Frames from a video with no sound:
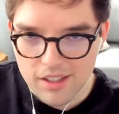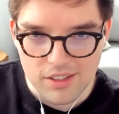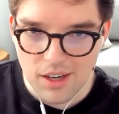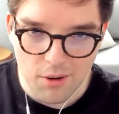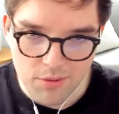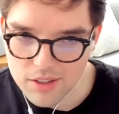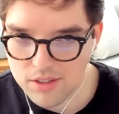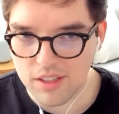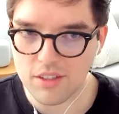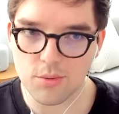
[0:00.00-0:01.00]
stuff
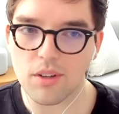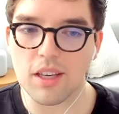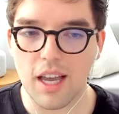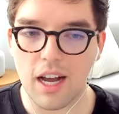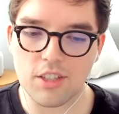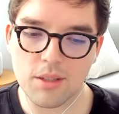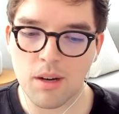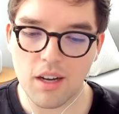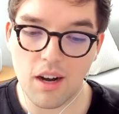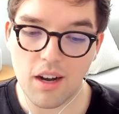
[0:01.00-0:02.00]
is really catching
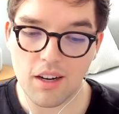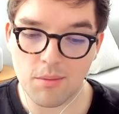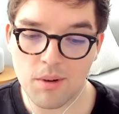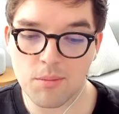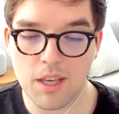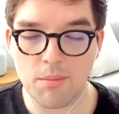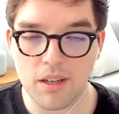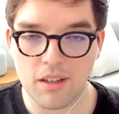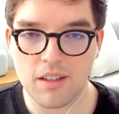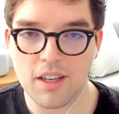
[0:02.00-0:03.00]
my eye, and I'm
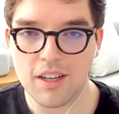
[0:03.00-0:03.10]
keeping